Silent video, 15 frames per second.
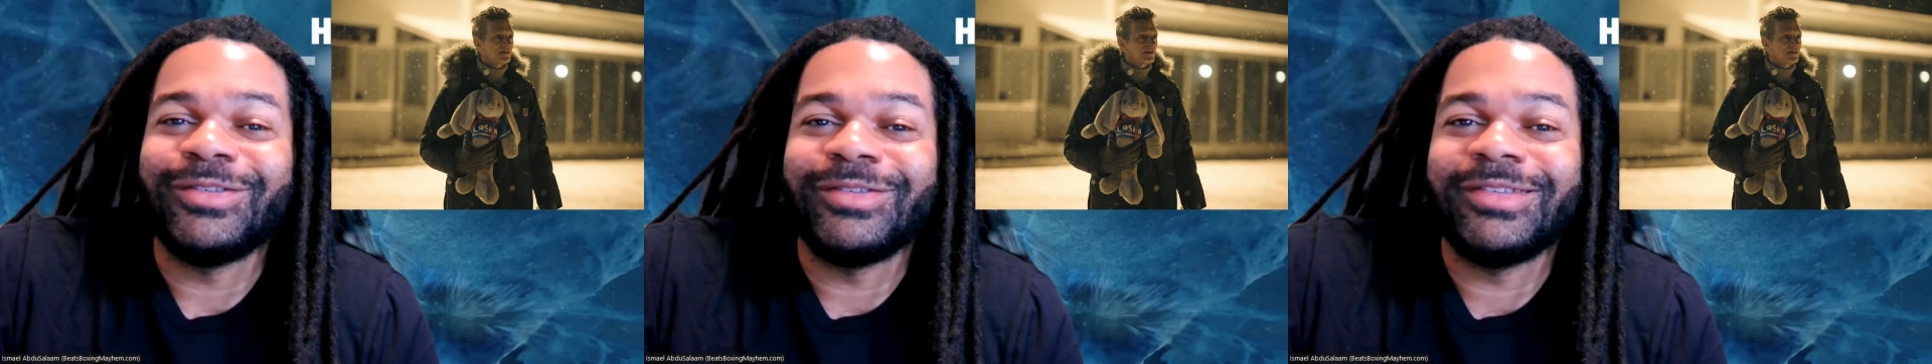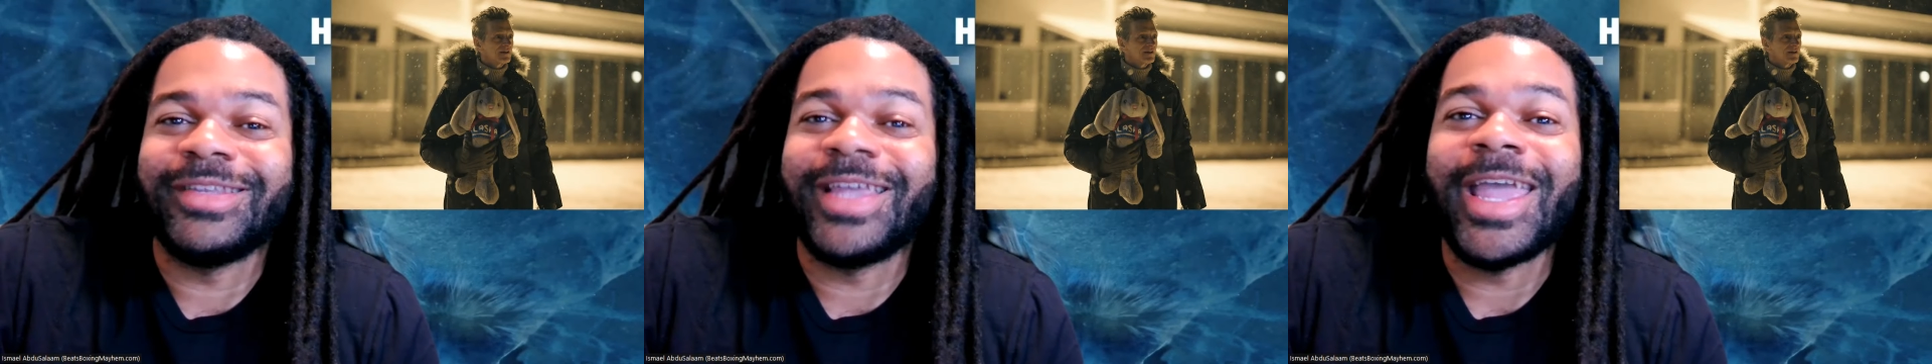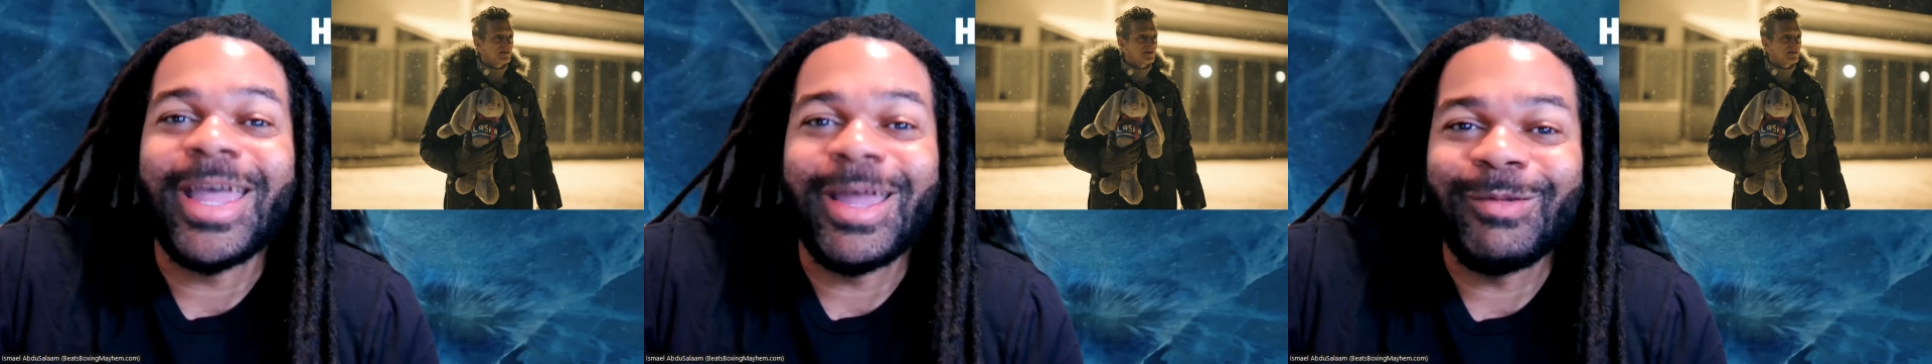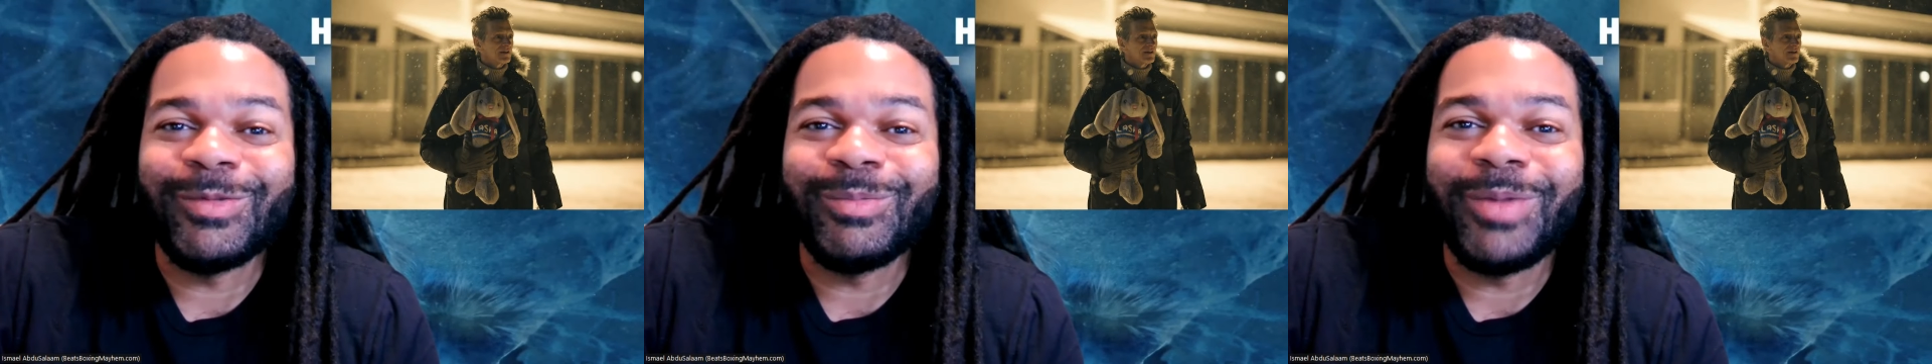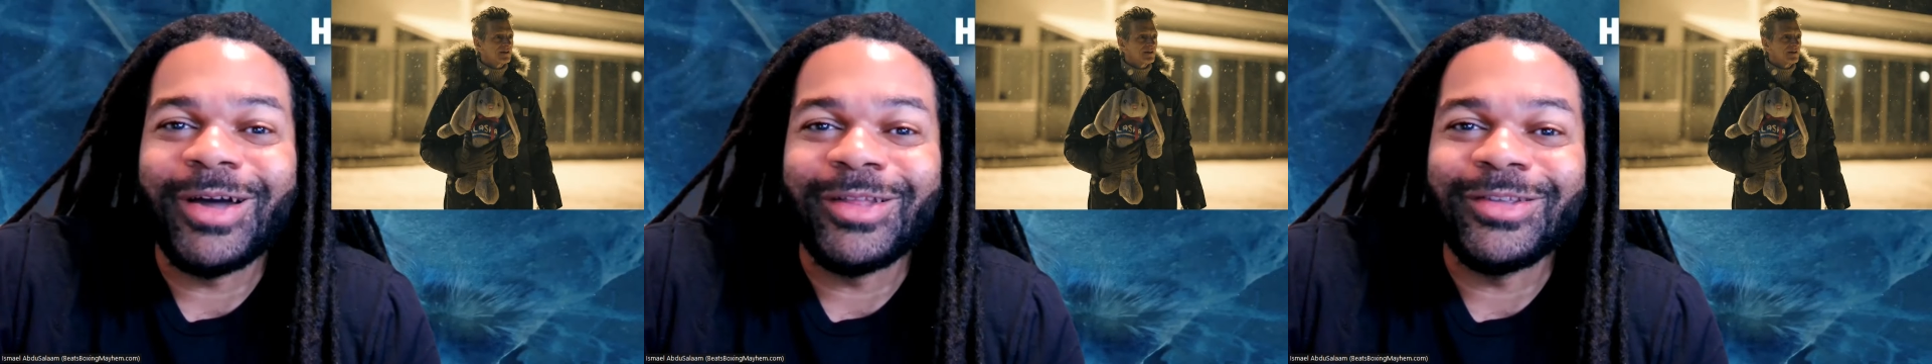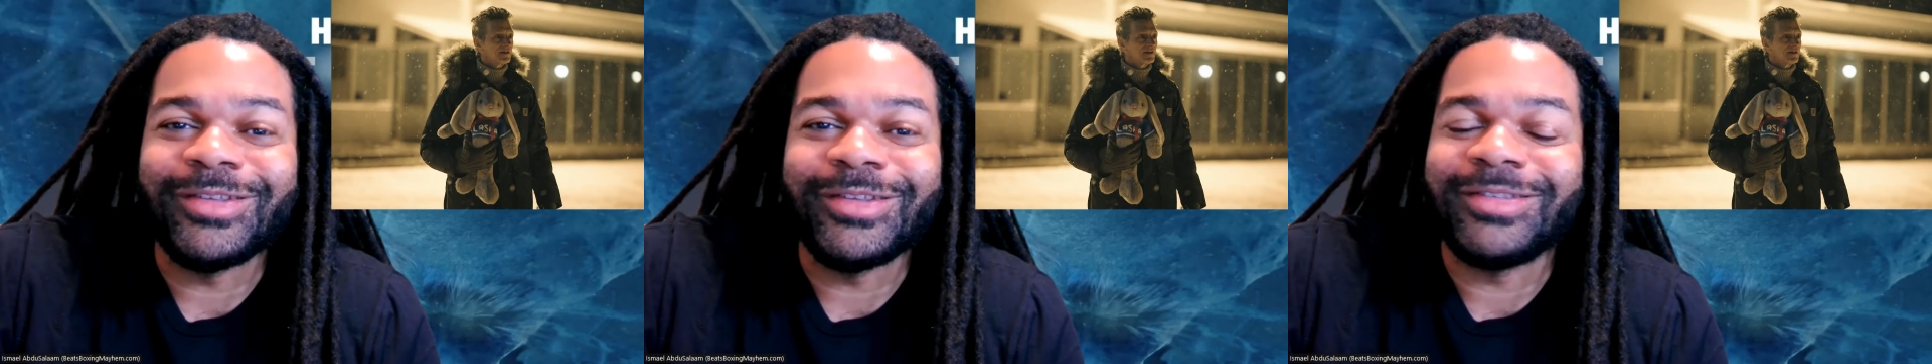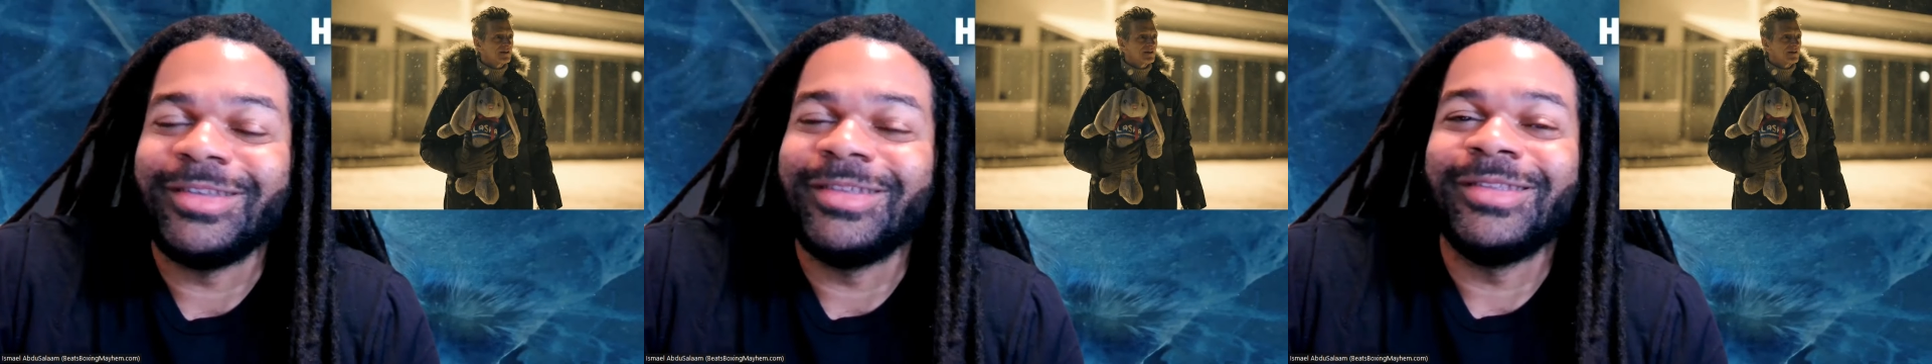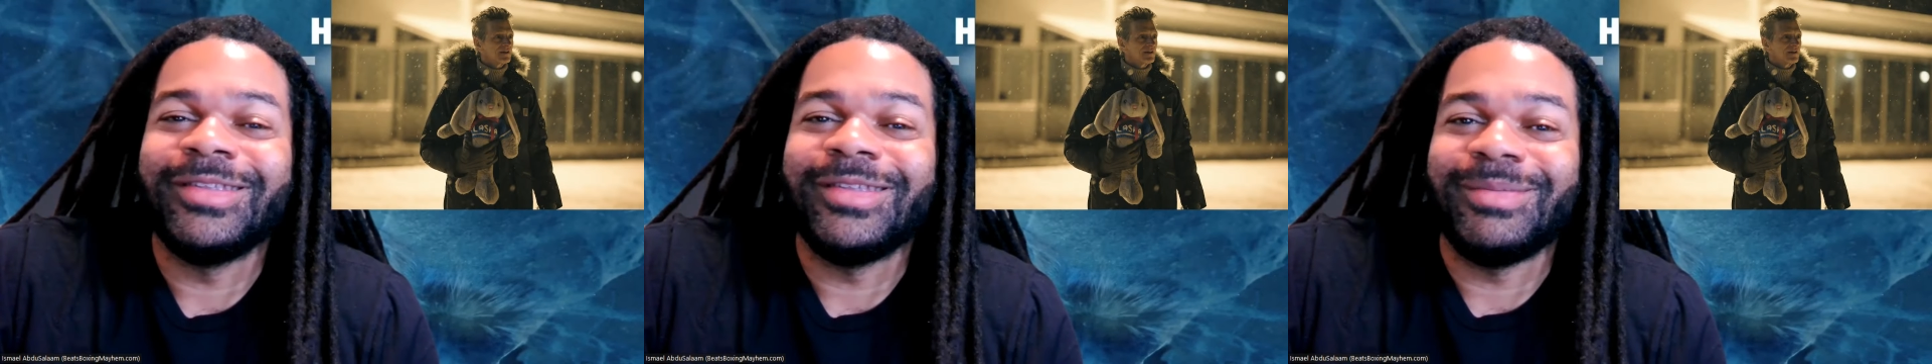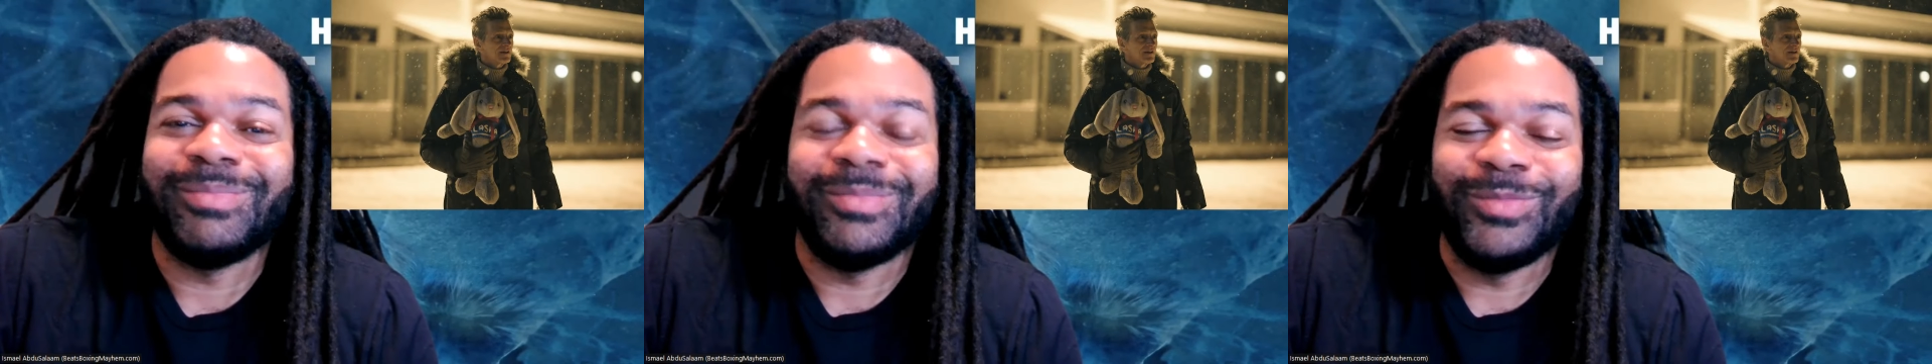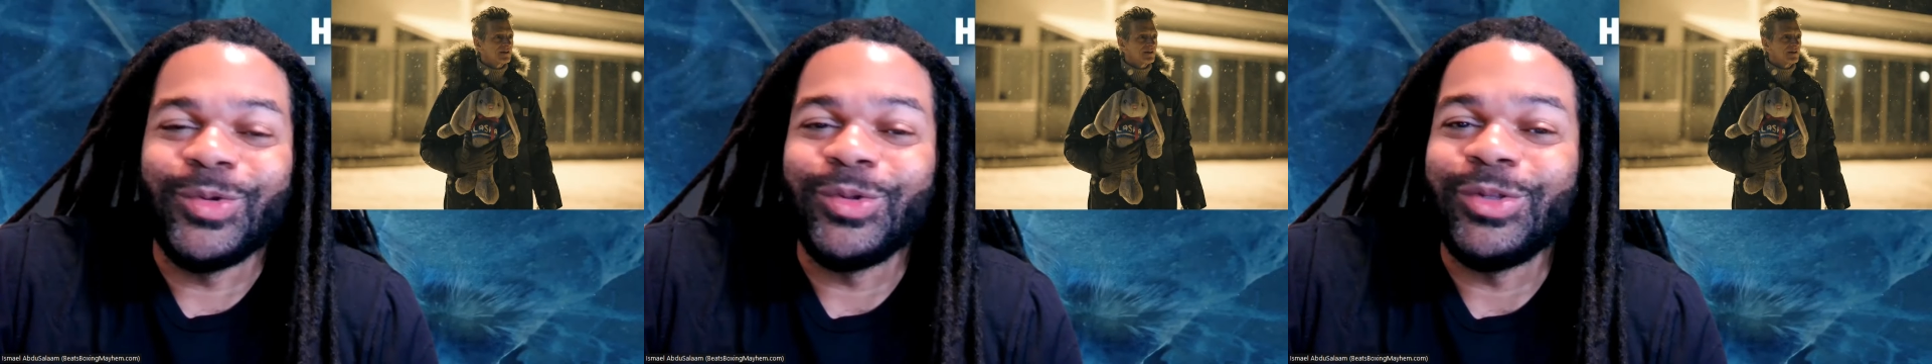scammed by this,
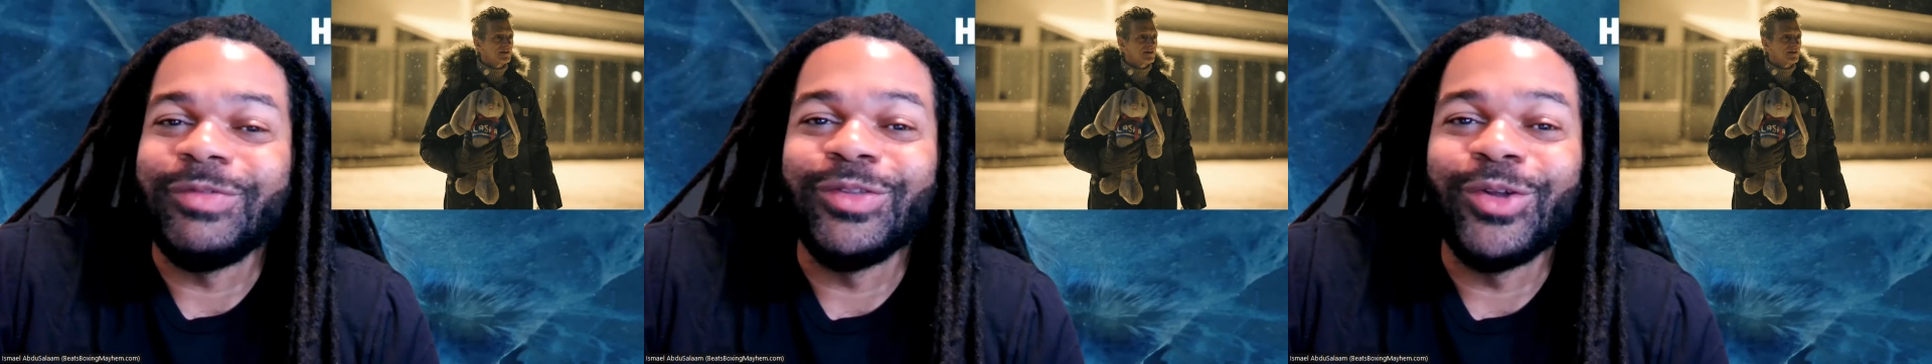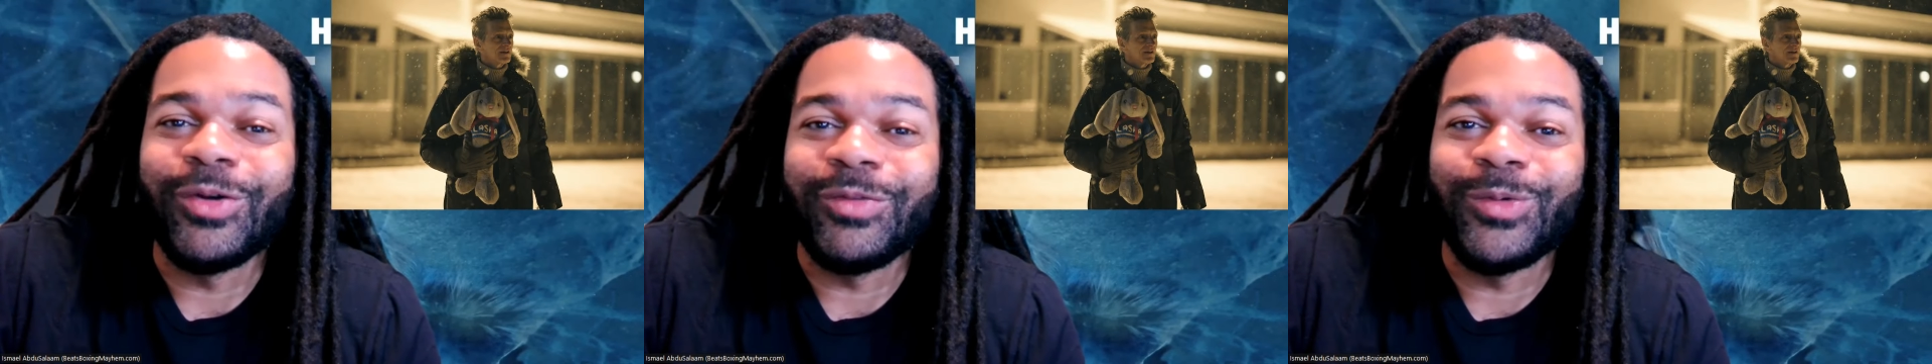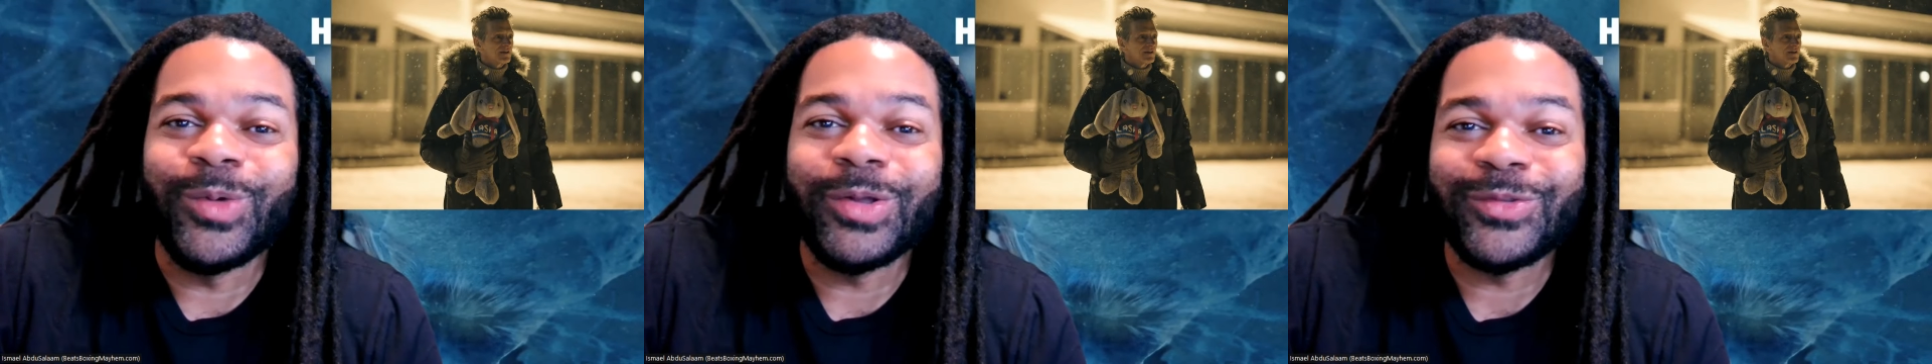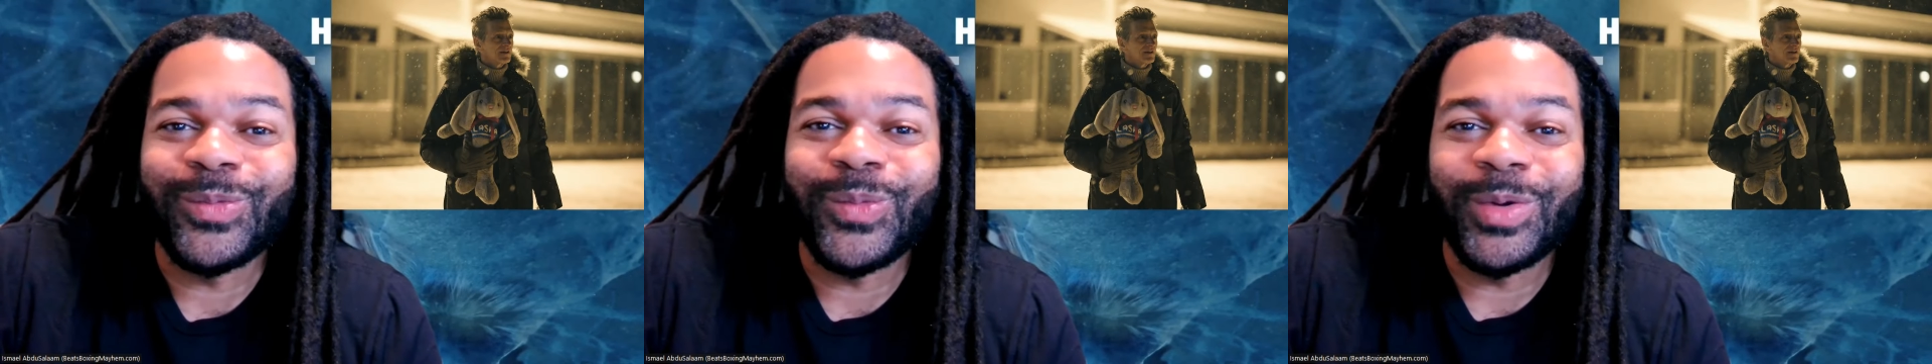we don't even know if it was